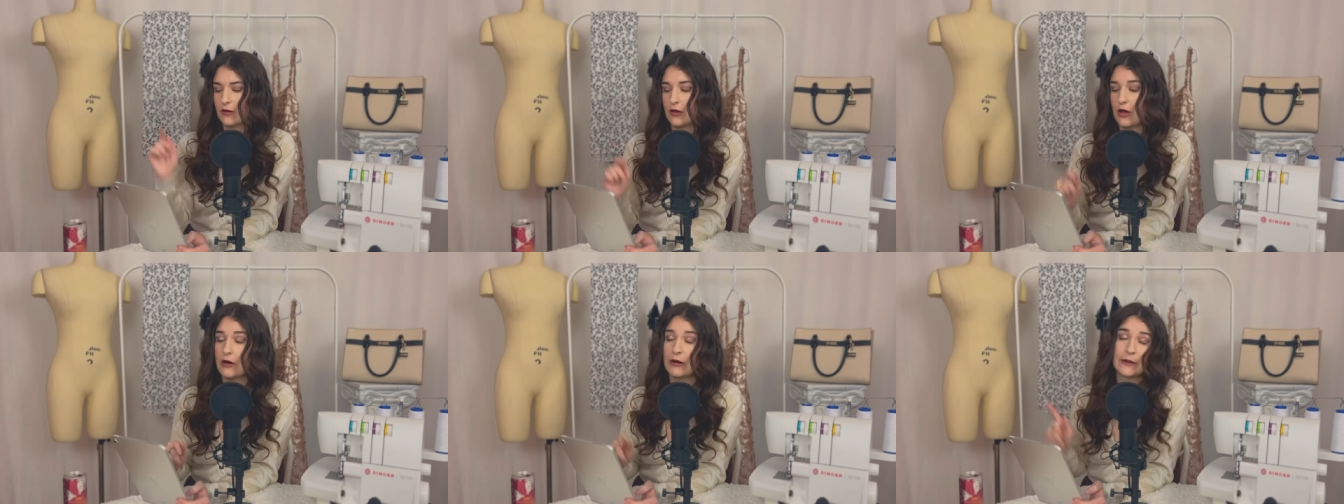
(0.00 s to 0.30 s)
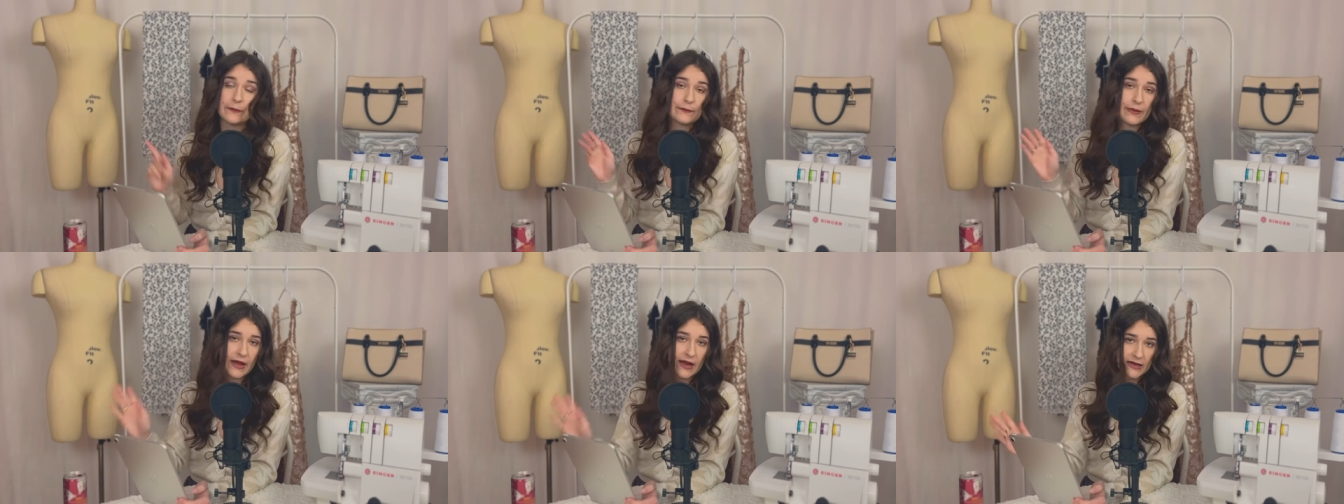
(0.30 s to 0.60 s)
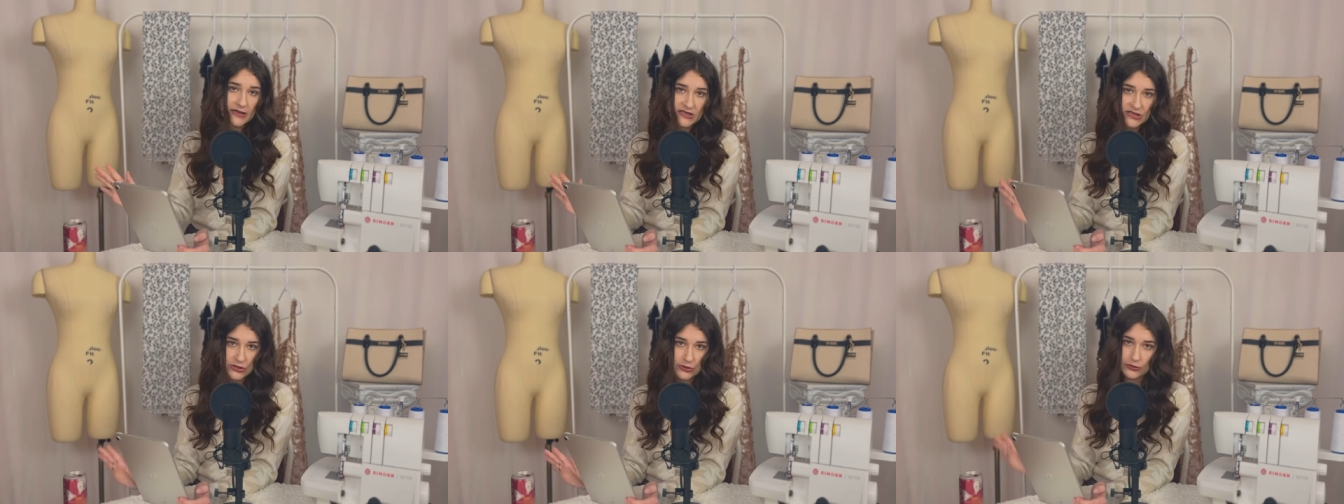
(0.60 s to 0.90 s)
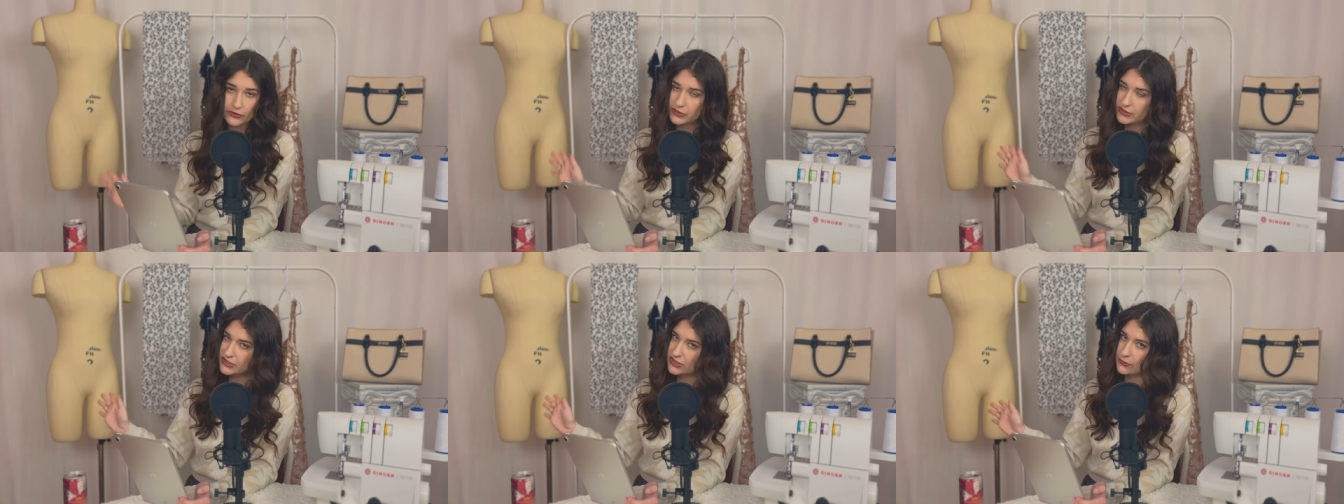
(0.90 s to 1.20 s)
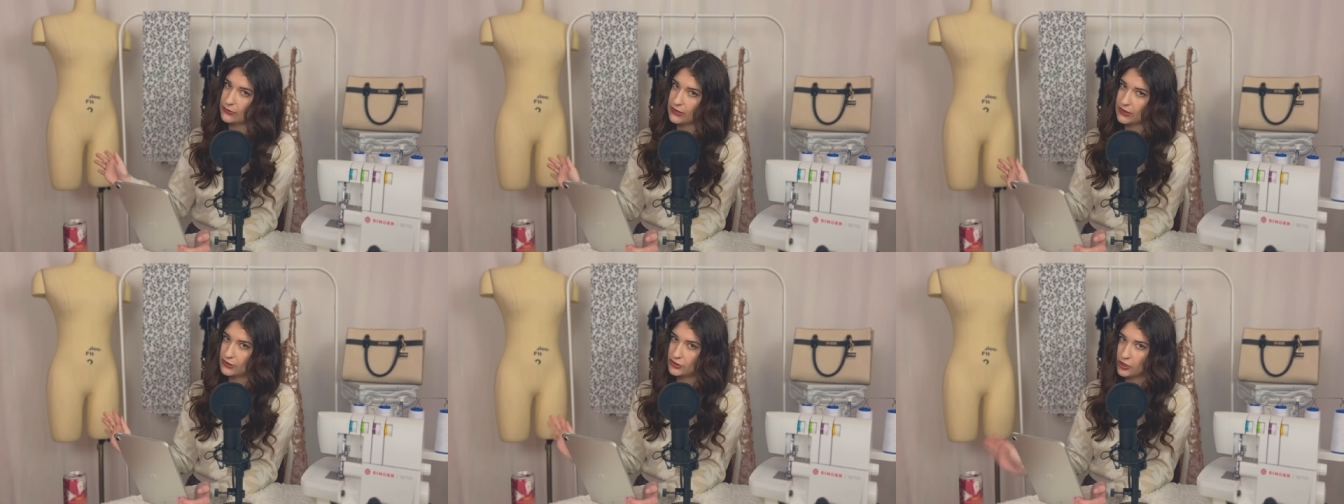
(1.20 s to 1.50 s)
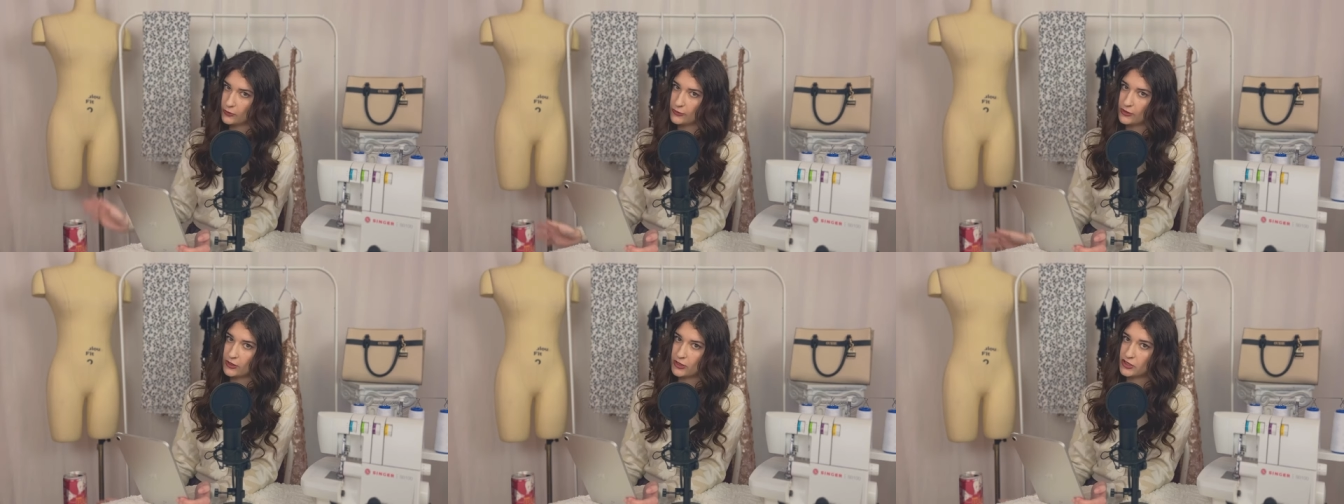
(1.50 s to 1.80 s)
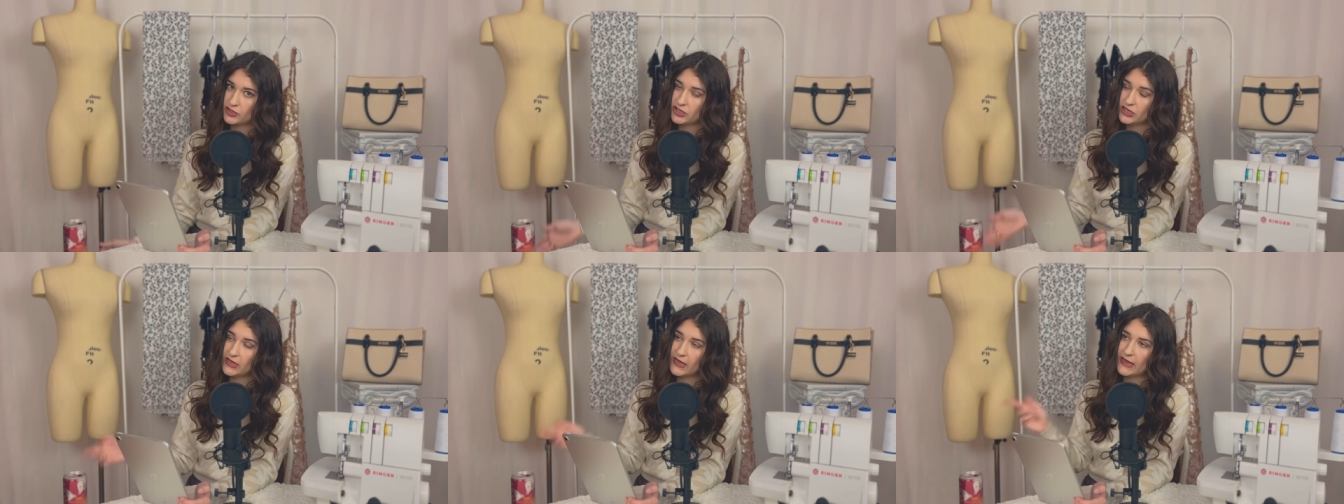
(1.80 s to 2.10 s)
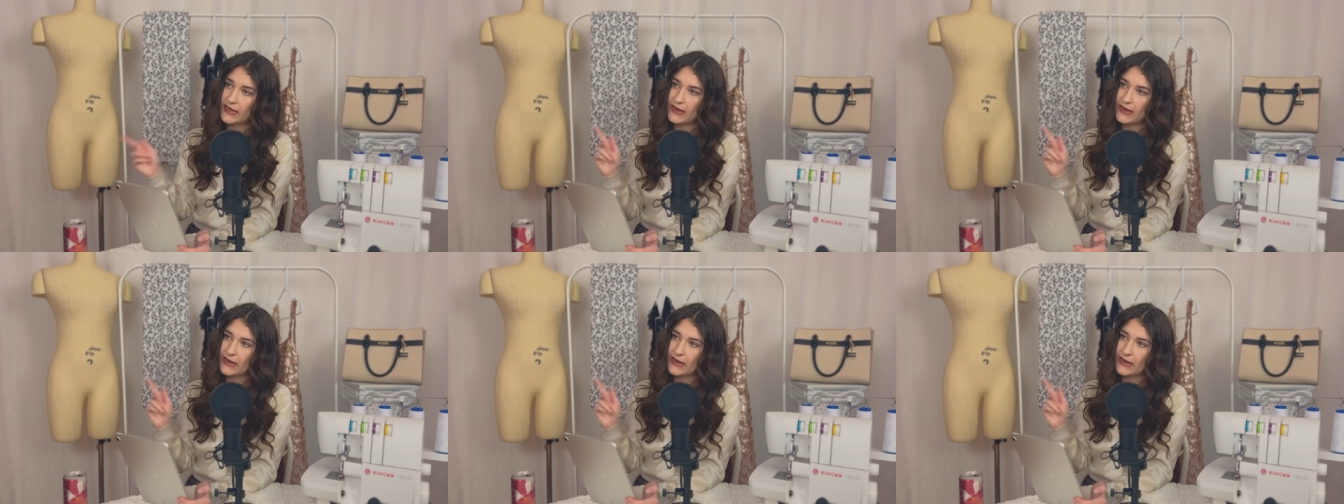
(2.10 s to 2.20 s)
All right, back to the sewing terminology,